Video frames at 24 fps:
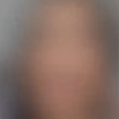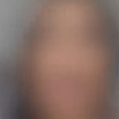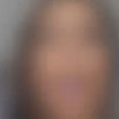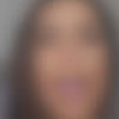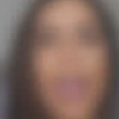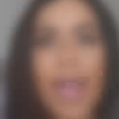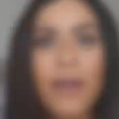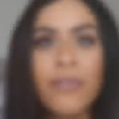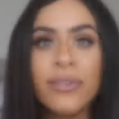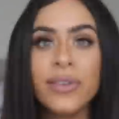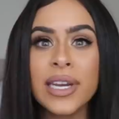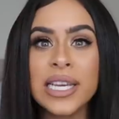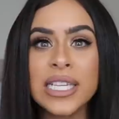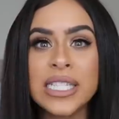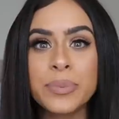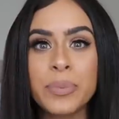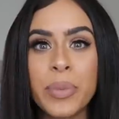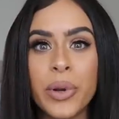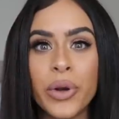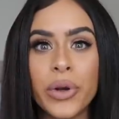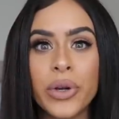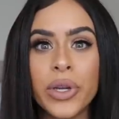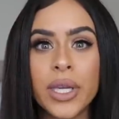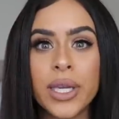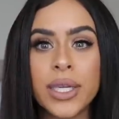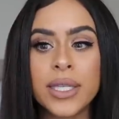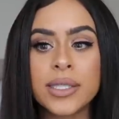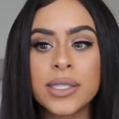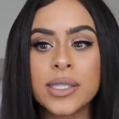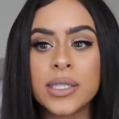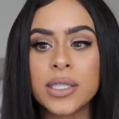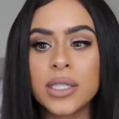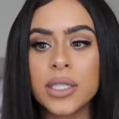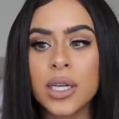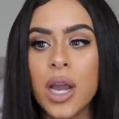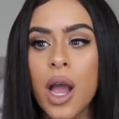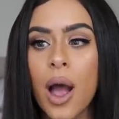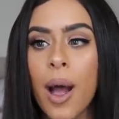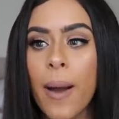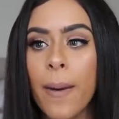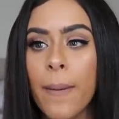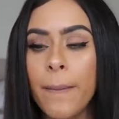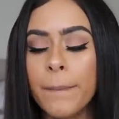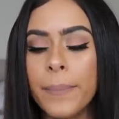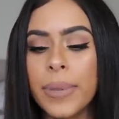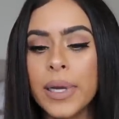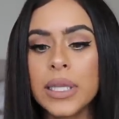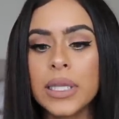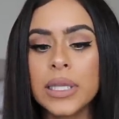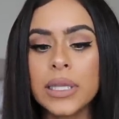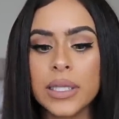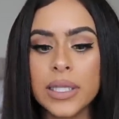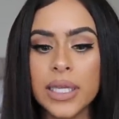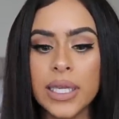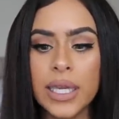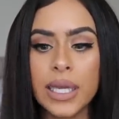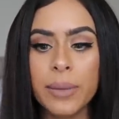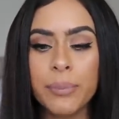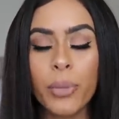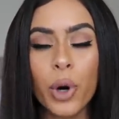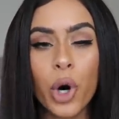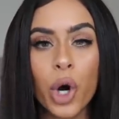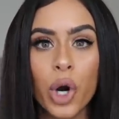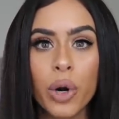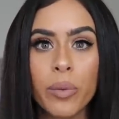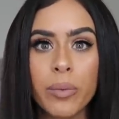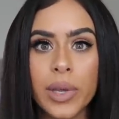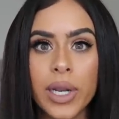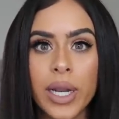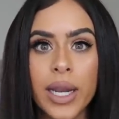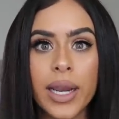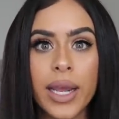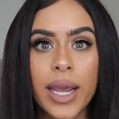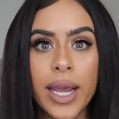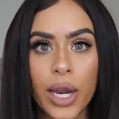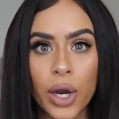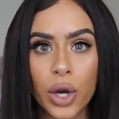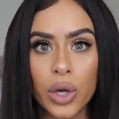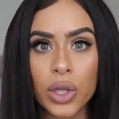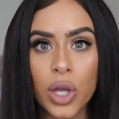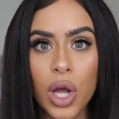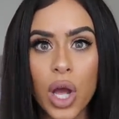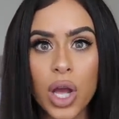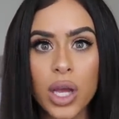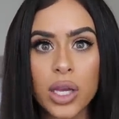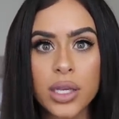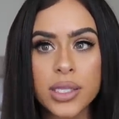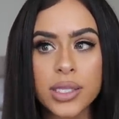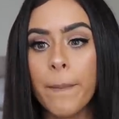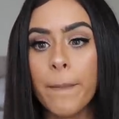I haven't experienced complete permanent hair loss,